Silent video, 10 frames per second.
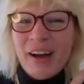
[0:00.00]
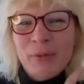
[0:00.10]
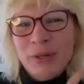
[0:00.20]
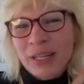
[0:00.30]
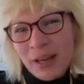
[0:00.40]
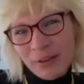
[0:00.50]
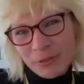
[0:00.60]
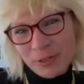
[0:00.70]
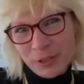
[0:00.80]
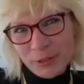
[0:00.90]
I would love
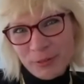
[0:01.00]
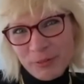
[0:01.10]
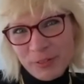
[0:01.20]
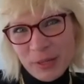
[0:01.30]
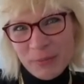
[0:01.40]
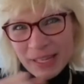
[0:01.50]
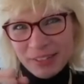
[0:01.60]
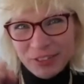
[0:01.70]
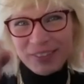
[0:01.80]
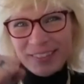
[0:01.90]
to do 15 minutes
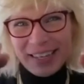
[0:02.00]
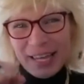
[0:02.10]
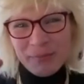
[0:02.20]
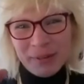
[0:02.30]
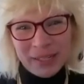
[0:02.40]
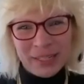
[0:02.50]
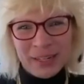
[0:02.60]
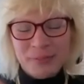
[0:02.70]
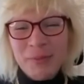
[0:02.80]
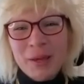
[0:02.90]
just to keep my,
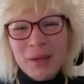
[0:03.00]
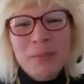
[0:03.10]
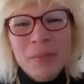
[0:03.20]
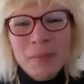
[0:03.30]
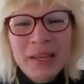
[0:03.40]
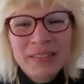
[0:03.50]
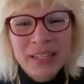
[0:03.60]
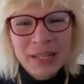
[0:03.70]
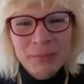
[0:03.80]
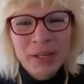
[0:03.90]

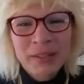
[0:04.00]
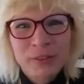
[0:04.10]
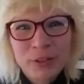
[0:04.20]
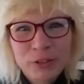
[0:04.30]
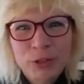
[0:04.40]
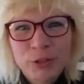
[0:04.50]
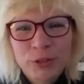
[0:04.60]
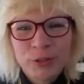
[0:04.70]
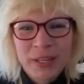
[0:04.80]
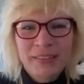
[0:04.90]
basically, Mike, the true
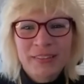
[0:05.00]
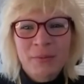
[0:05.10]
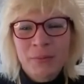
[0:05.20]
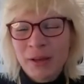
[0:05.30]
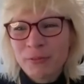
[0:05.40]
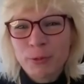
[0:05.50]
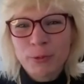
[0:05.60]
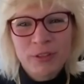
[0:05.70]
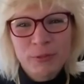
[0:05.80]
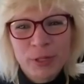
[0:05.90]
story is I'm
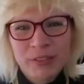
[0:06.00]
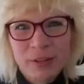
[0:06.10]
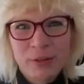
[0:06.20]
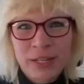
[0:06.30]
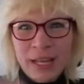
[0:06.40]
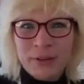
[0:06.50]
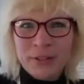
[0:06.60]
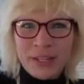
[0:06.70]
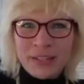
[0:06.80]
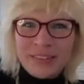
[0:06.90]
44 years old now,
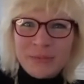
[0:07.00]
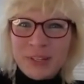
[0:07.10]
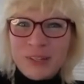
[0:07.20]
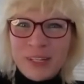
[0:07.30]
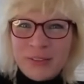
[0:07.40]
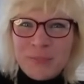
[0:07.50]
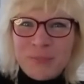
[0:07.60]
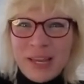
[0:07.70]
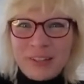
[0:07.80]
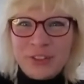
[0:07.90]
and sometimes, the
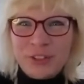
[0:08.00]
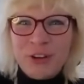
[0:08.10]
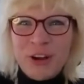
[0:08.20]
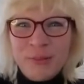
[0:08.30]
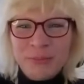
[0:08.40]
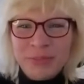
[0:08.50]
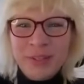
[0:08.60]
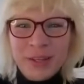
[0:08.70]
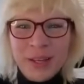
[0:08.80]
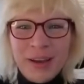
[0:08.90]
bit under your arms,
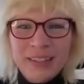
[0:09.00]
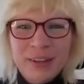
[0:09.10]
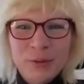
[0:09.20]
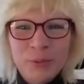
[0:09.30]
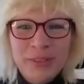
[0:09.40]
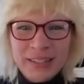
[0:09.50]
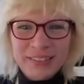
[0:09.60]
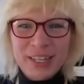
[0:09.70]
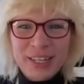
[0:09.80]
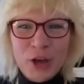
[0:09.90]
I don't want that
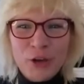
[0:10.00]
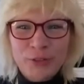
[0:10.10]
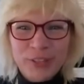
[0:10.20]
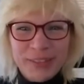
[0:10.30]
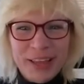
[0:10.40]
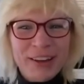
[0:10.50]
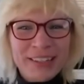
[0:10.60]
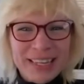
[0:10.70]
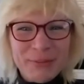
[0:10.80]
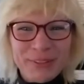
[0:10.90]
to go. So the
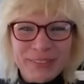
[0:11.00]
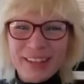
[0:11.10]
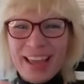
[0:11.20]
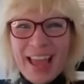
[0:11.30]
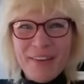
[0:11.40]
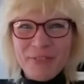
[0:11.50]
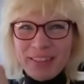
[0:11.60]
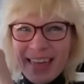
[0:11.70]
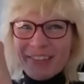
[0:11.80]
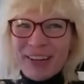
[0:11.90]
idea was that I have it
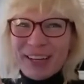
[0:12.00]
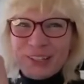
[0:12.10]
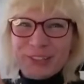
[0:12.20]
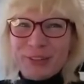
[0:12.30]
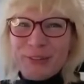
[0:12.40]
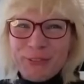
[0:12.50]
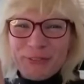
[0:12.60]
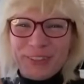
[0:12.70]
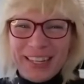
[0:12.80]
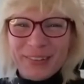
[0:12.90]
there and I could do
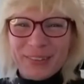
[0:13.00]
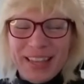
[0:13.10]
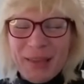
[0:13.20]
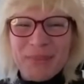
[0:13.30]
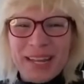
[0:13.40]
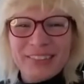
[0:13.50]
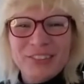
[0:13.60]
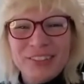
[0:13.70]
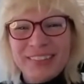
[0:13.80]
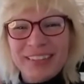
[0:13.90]
15 or 10 minutes
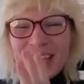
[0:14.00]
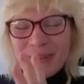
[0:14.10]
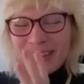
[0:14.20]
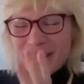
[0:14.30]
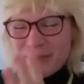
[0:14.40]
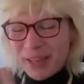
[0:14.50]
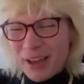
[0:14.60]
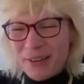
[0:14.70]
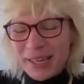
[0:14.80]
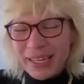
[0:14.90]
just to keep myself
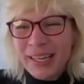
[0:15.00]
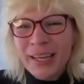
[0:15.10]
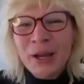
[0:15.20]
going.